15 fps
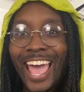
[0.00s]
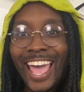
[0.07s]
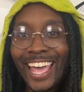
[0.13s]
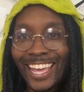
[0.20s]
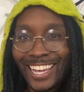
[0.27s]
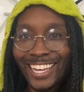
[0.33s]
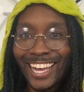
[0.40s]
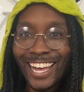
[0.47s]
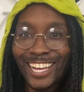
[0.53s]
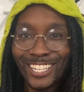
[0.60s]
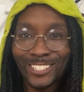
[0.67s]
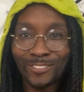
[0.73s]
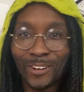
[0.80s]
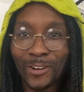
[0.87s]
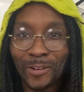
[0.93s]
Hey
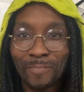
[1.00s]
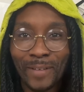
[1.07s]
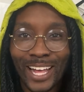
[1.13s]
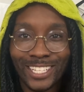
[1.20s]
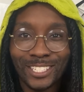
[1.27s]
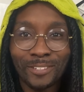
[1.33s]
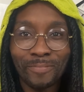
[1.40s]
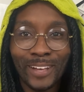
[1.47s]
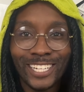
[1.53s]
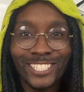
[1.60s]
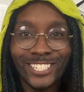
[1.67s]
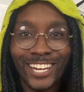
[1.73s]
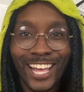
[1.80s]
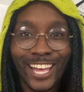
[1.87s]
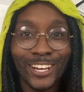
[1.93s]
guys, welcome back to my
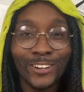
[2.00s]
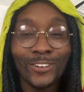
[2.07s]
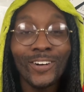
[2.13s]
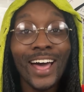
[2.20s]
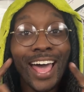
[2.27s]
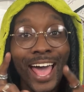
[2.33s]
channel.